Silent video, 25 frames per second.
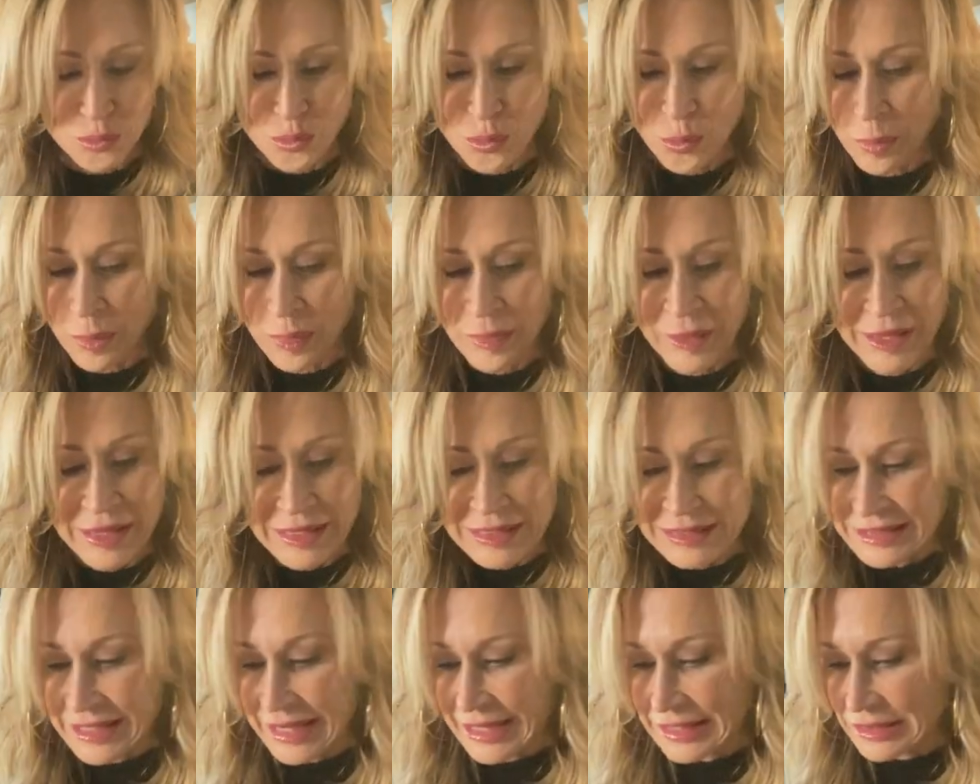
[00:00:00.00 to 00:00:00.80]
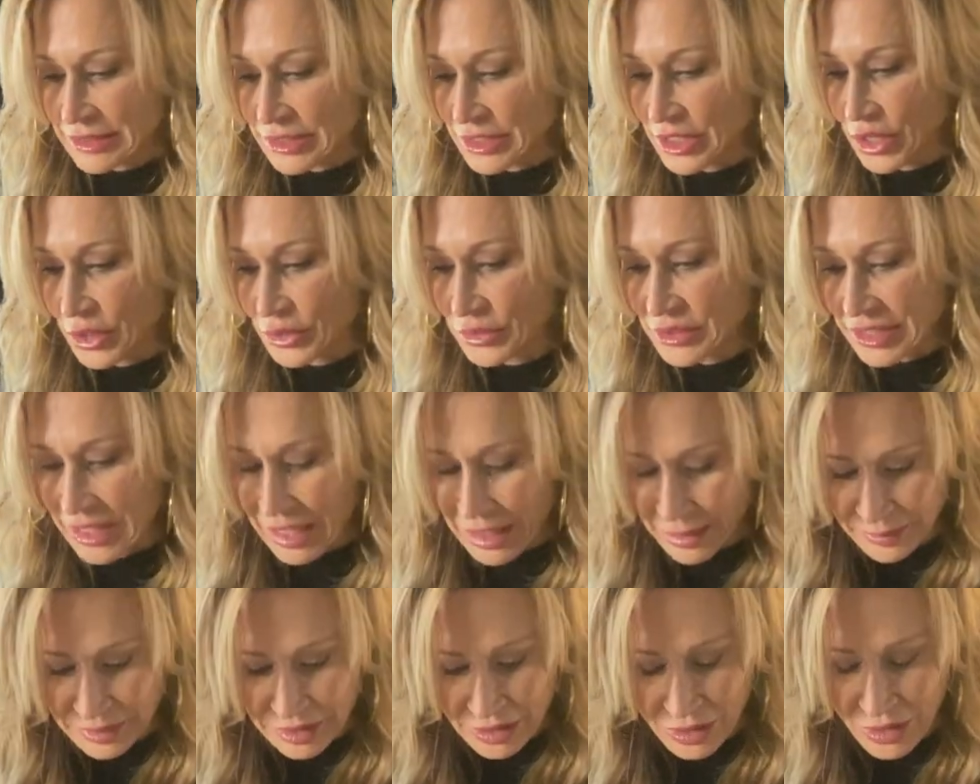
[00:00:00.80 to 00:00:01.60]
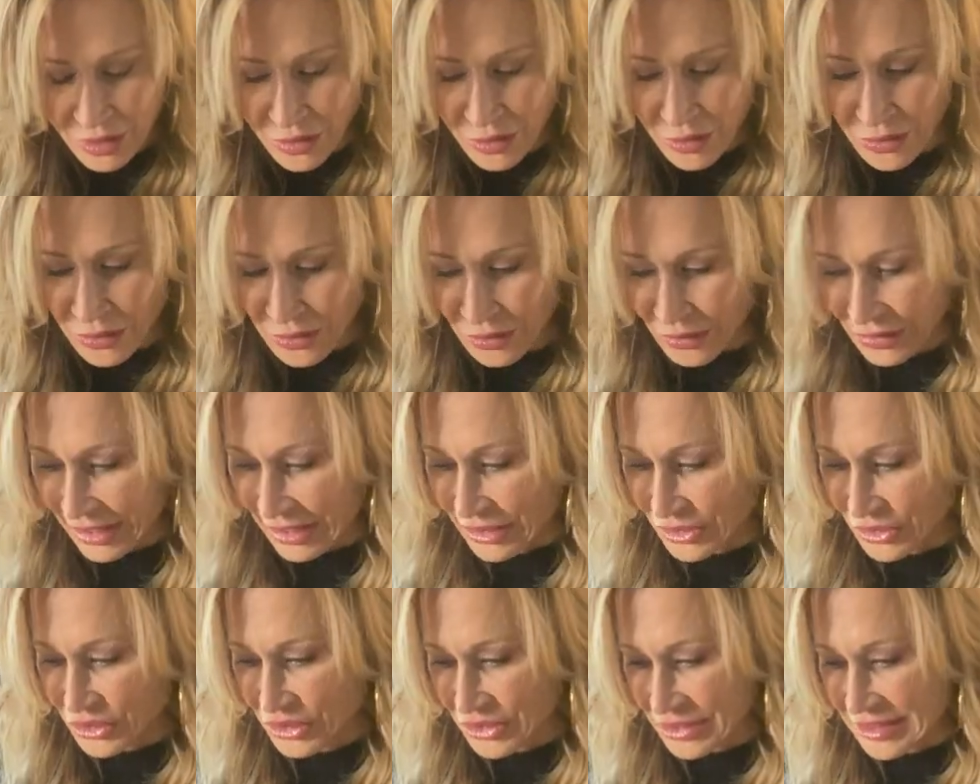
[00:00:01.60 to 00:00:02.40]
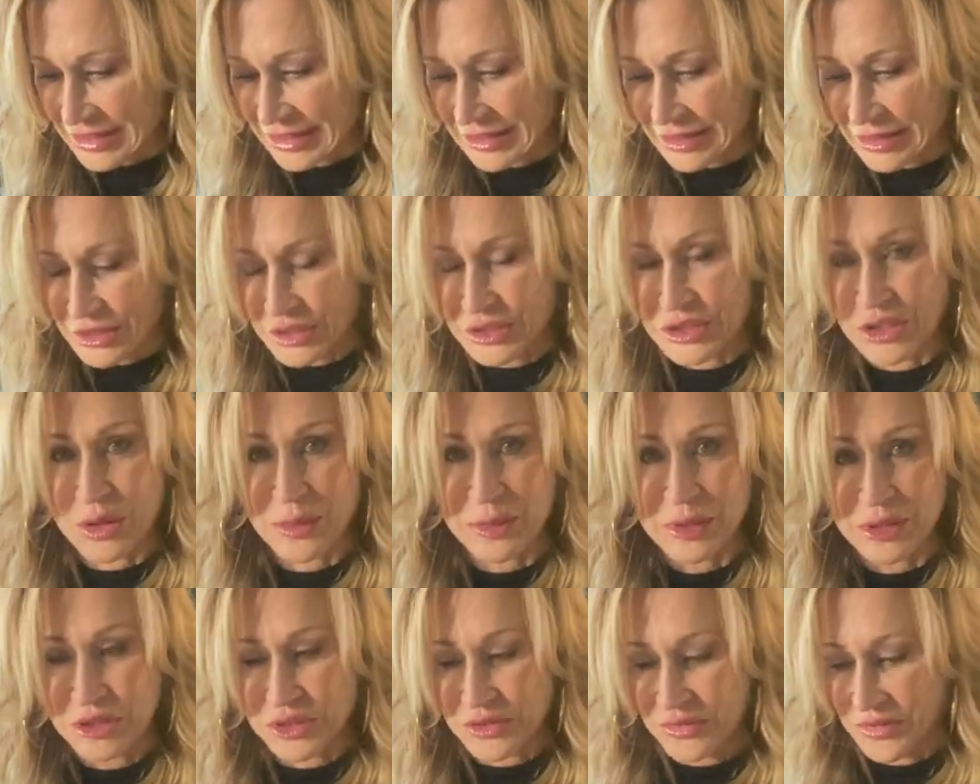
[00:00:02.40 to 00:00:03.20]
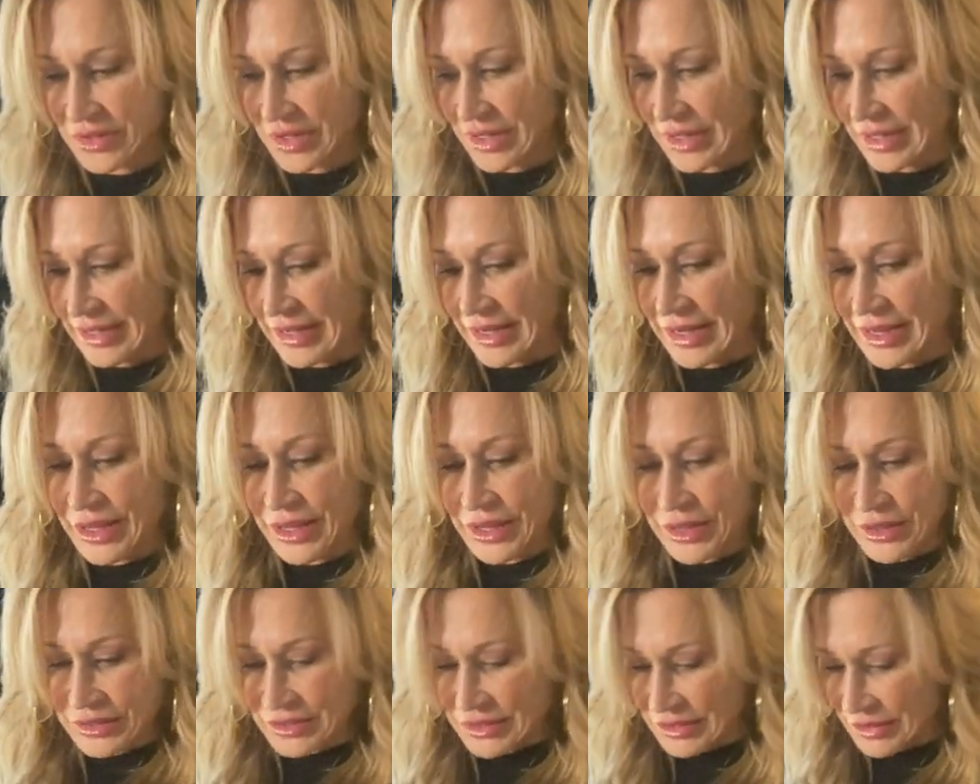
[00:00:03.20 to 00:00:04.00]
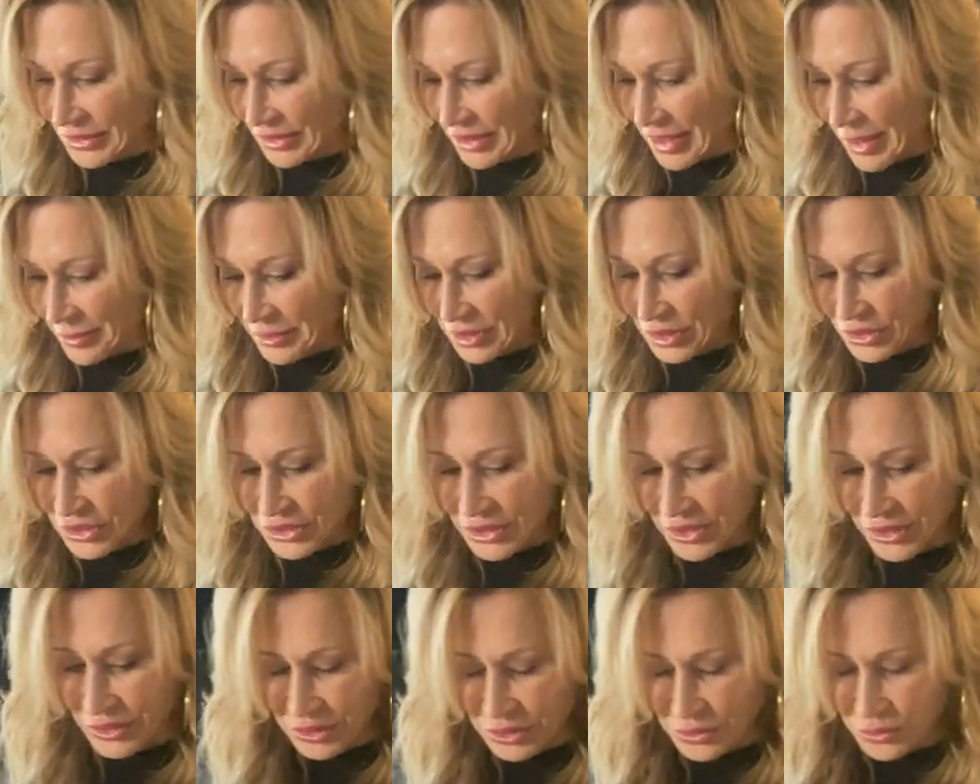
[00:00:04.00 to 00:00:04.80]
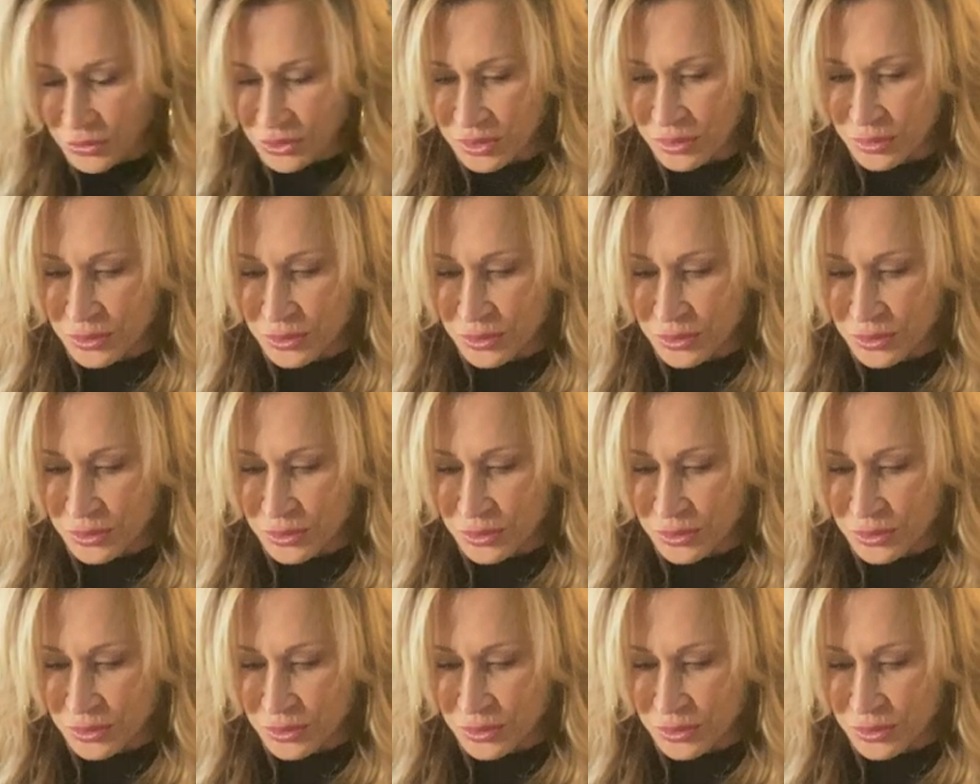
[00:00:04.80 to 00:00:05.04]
It takes no time at all, and just it's so much fun. So let me show you one